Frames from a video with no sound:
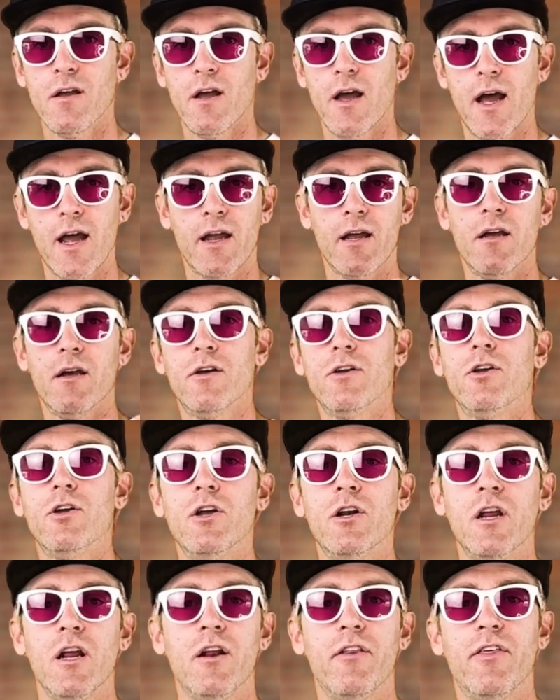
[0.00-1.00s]
Hey, you
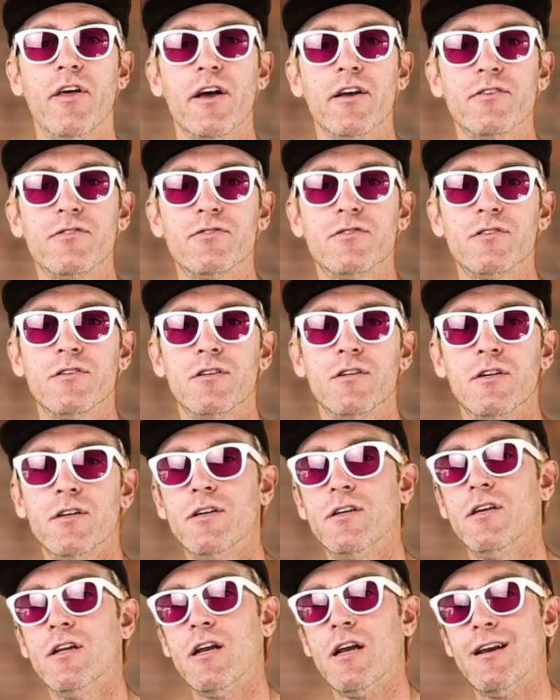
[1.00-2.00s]
need this.
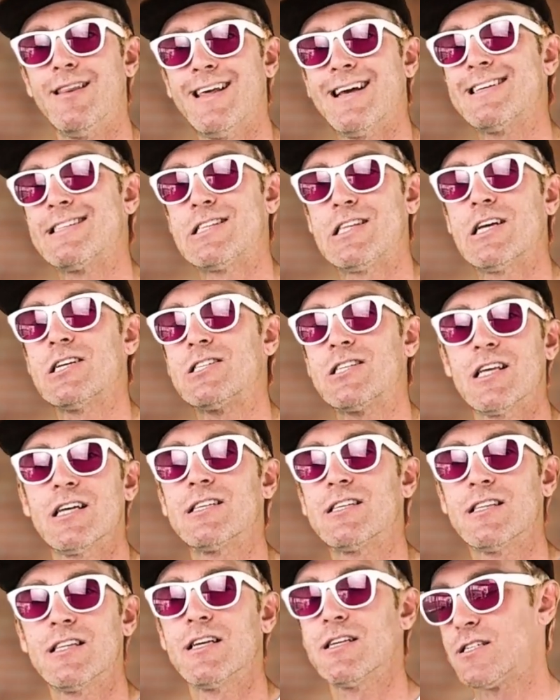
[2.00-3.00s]
You need this, this,
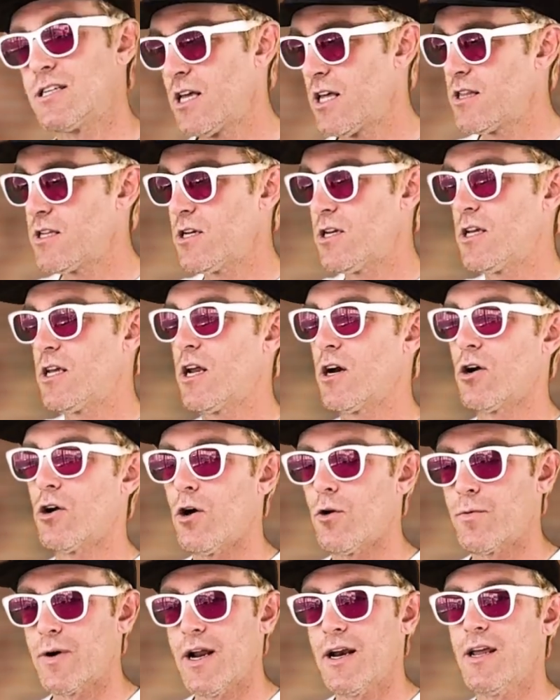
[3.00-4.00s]
this, and this. And then you get it
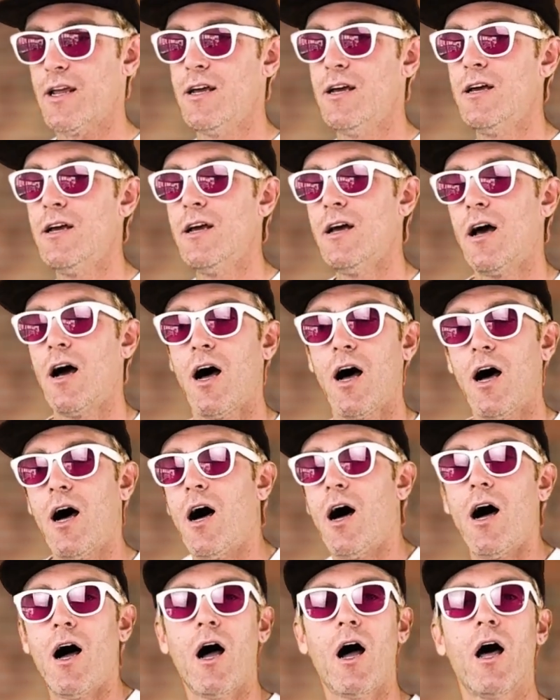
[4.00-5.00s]
all ready.
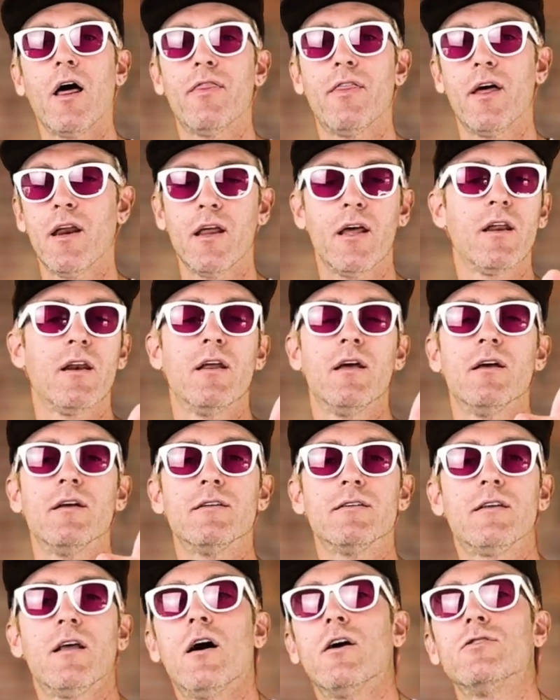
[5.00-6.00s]
And then it
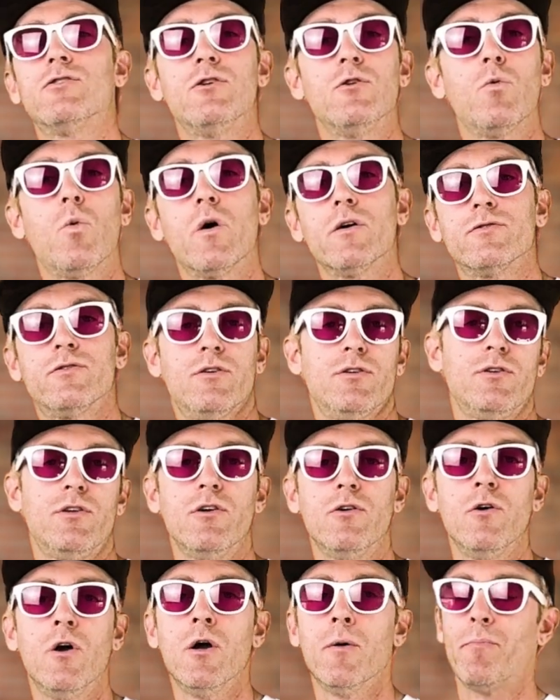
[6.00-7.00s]
tells you what to
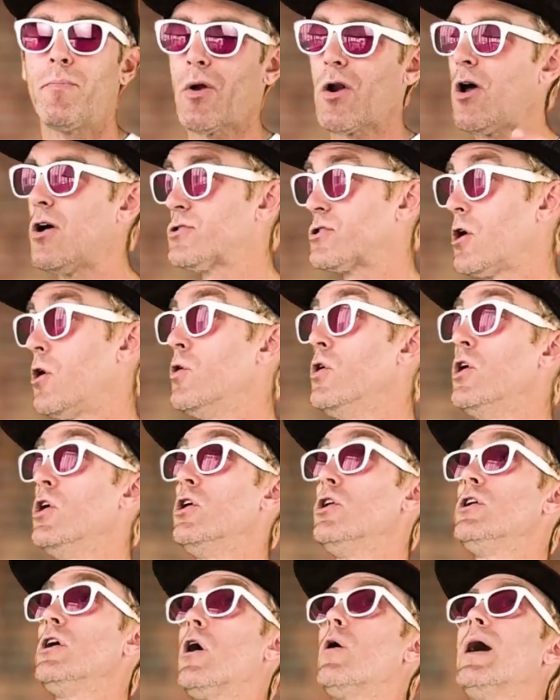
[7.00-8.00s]
do. But also,
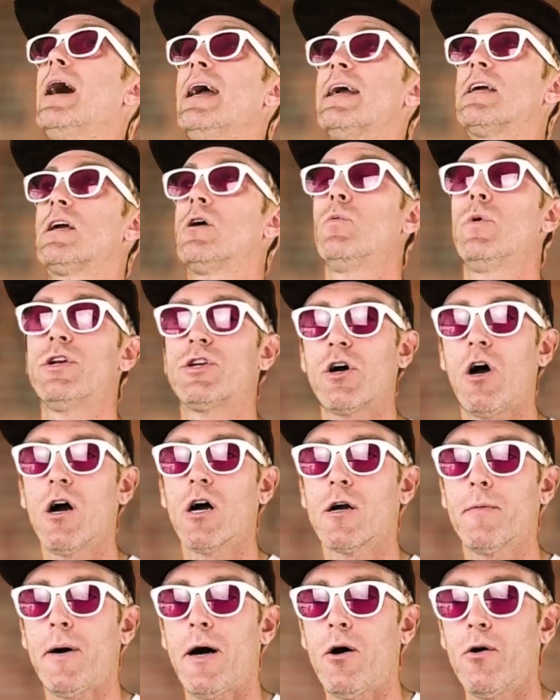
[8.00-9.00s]
hey, can we
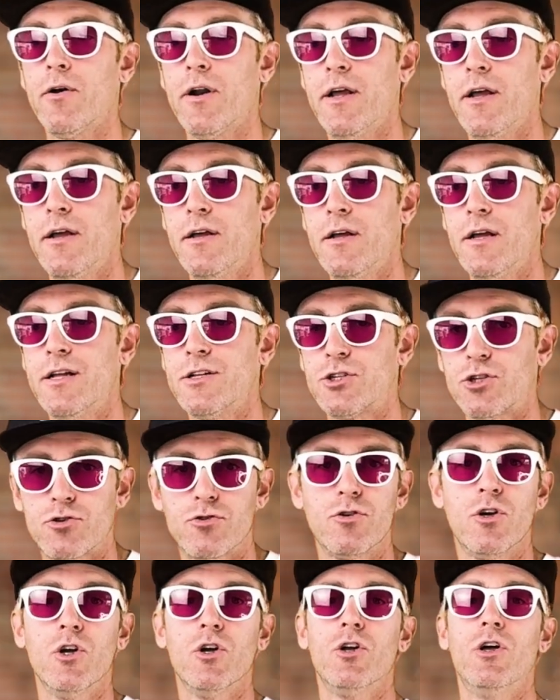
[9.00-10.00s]
talk about
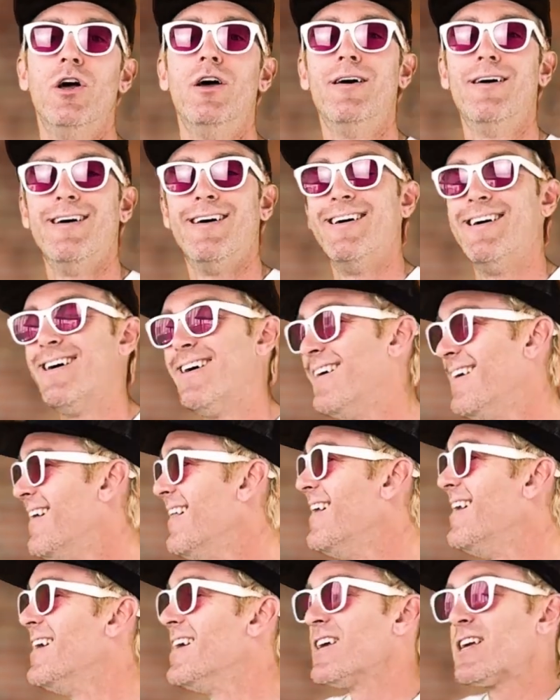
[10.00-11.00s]

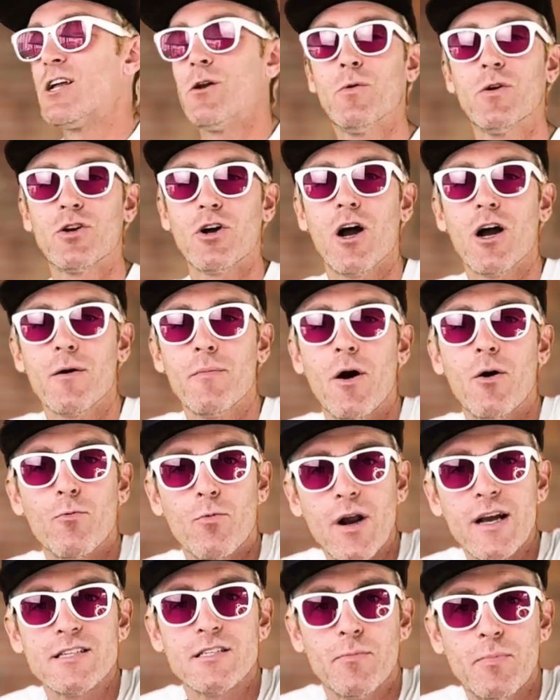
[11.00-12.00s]
can we talk about
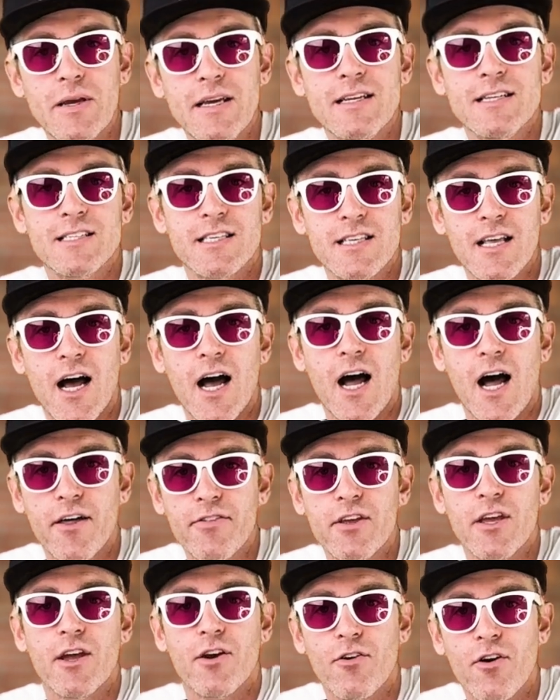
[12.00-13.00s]
recipes on
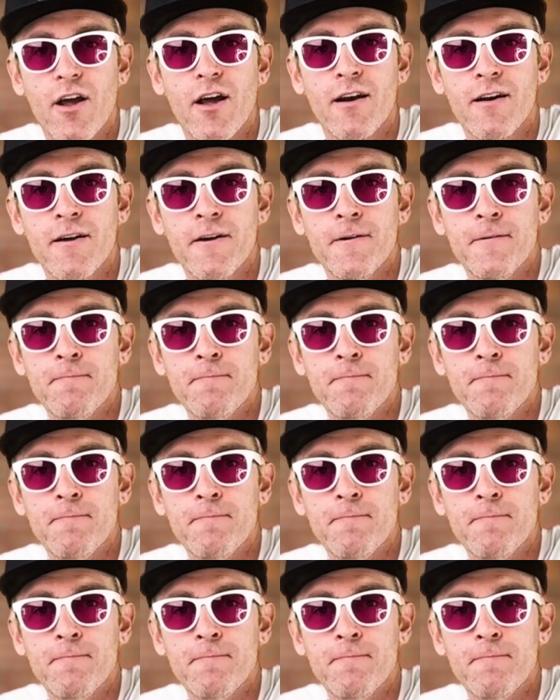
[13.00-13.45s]
the internet?